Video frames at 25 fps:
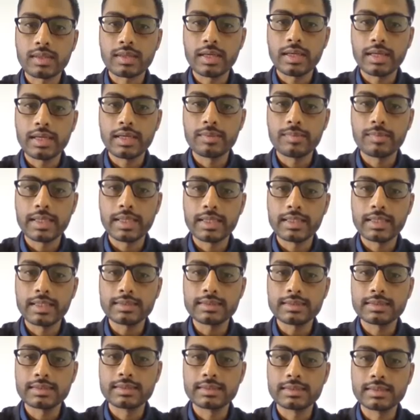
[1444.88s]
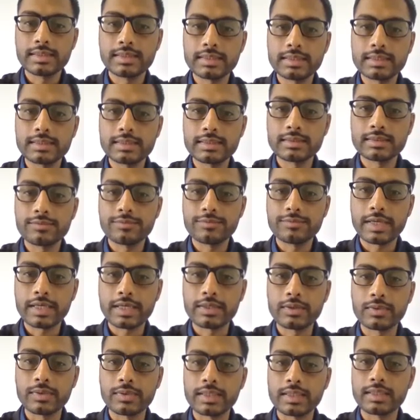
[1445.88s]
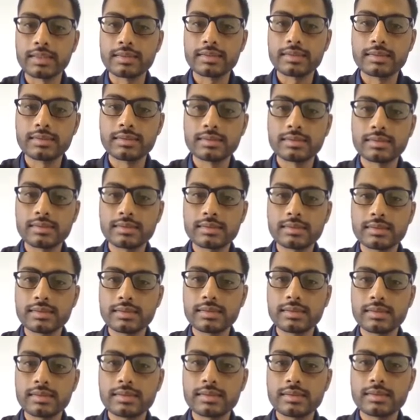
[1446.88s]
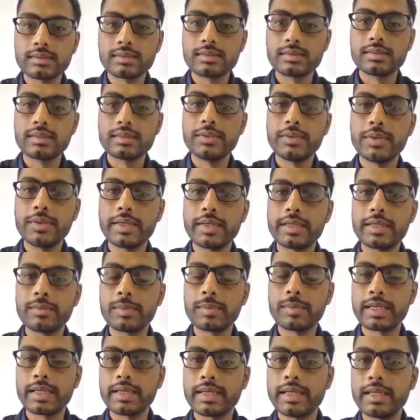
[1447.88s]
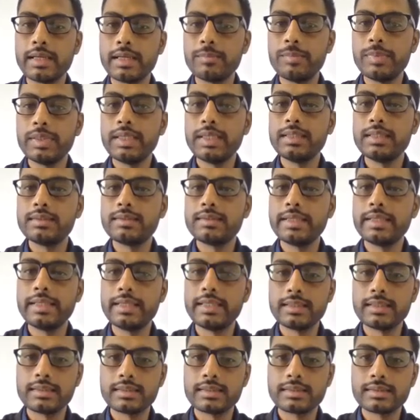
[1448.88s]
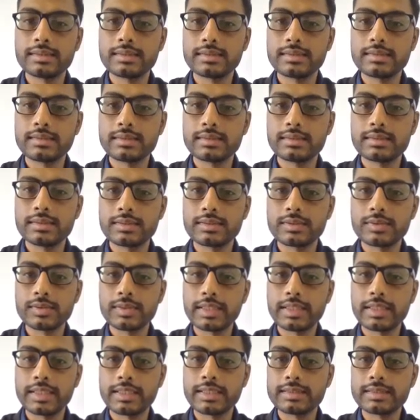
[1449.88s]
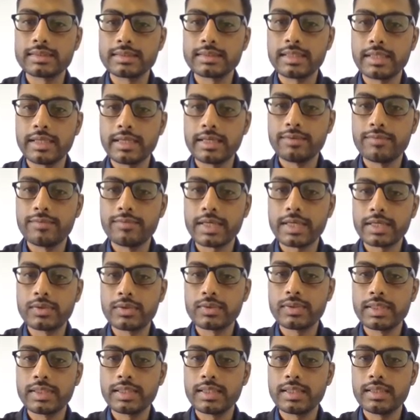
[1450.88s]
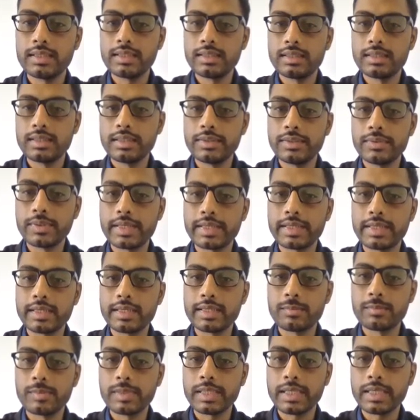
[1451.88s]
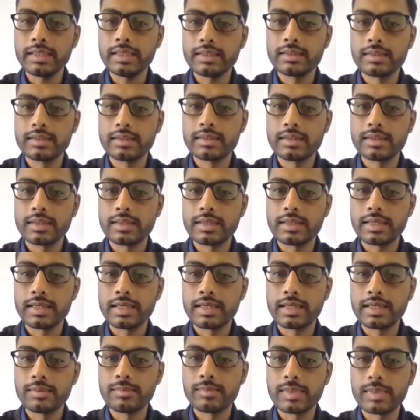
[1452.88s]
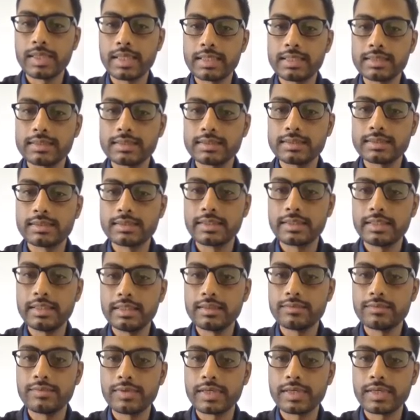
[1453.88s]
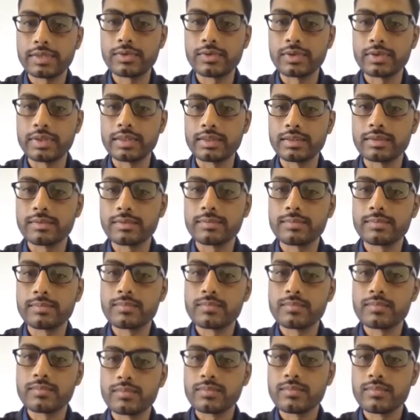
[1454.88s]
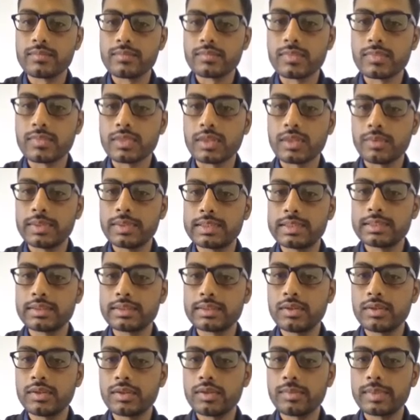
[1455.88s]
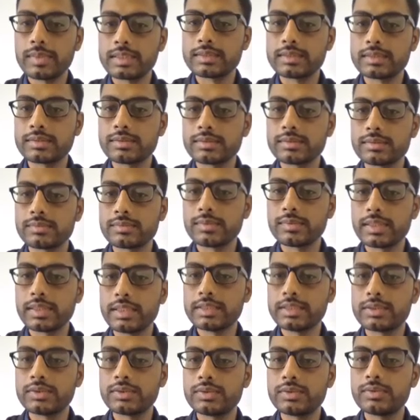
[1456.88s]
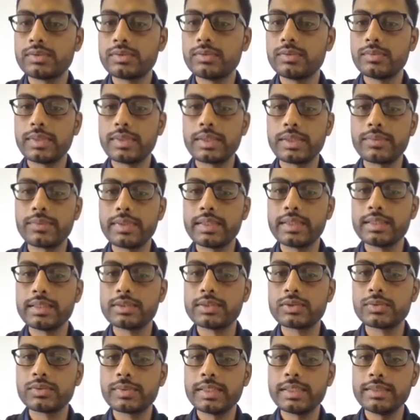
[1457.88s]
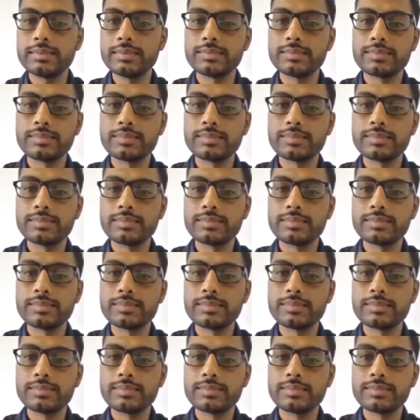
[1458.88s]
n minus 6 factorial divided by NP3. So that is n factorial divided by n minus 3 factorial, which is equal to how much? 120 is to 1.